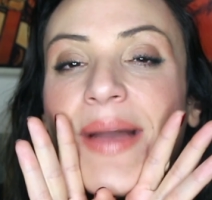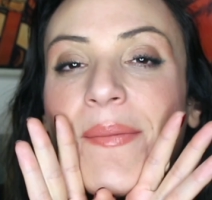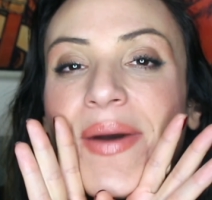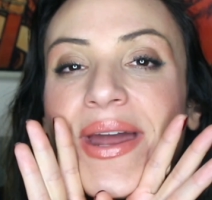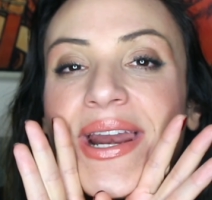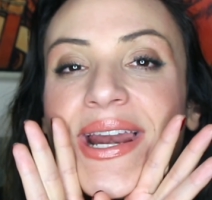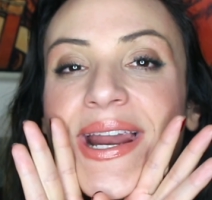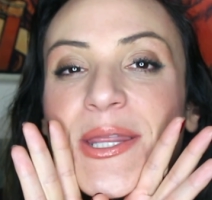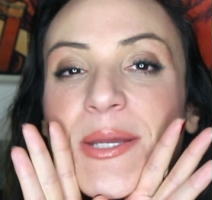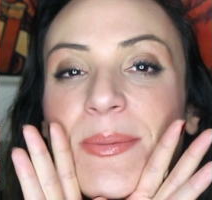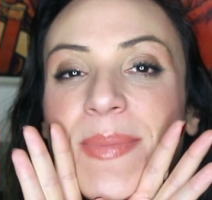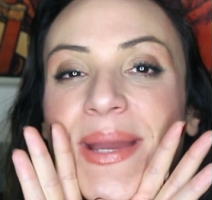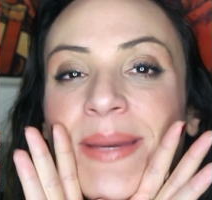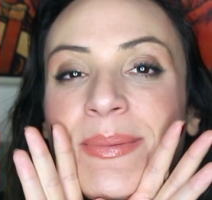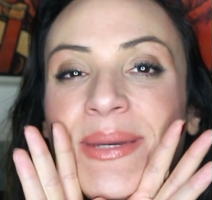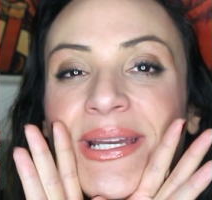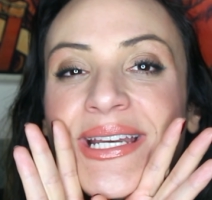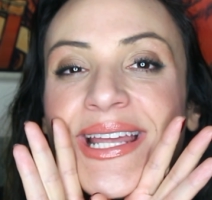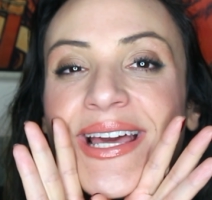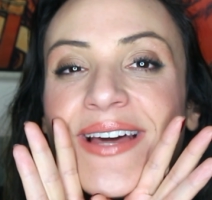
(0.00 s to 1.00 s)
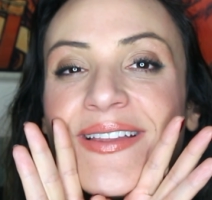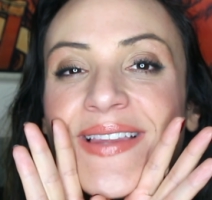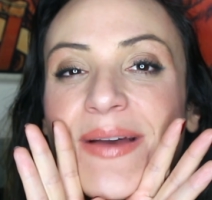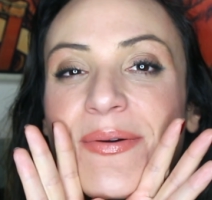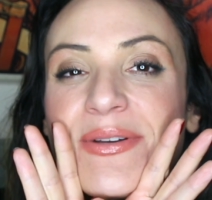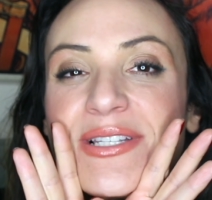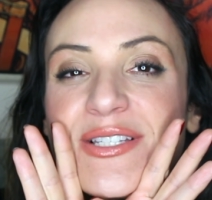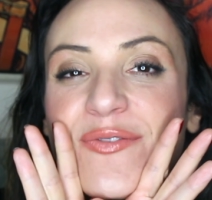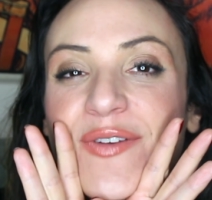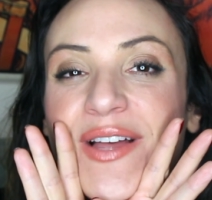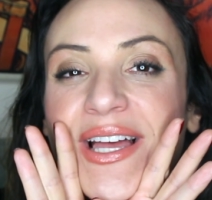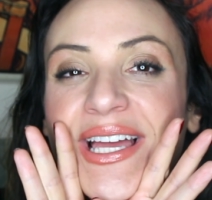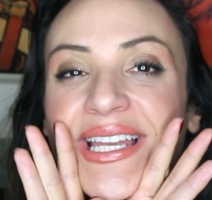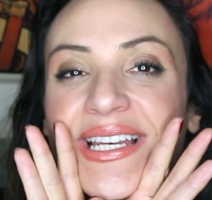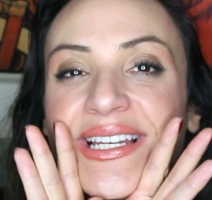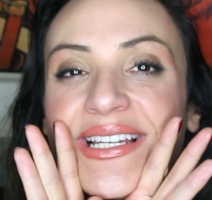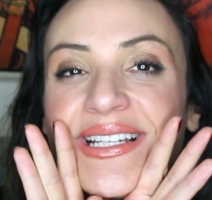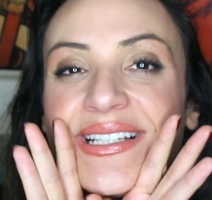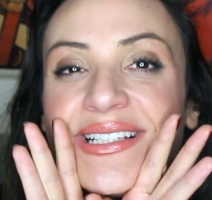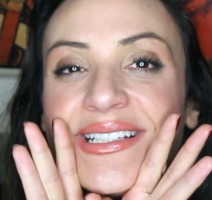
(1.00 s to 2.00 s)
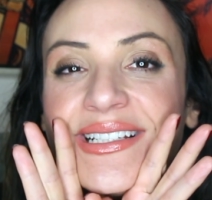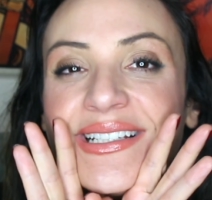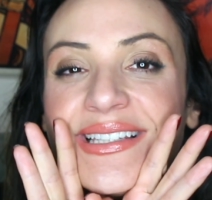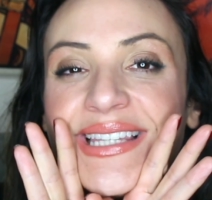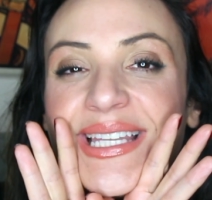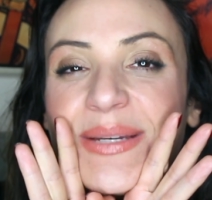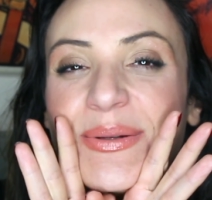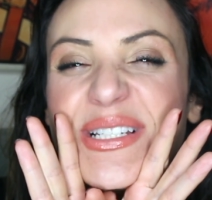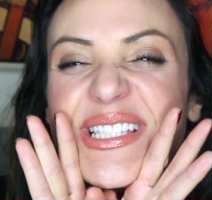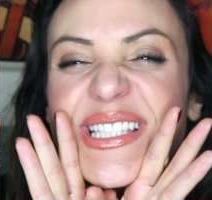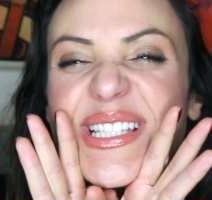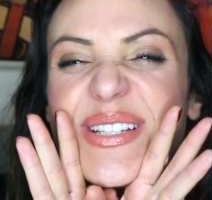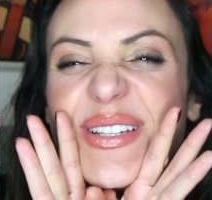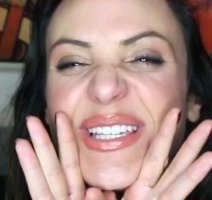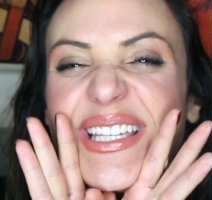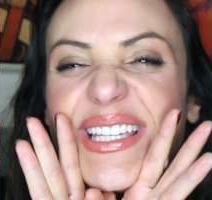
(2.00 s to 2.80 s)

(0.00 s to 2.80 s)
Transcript: I want another baby now. That was fun. They were so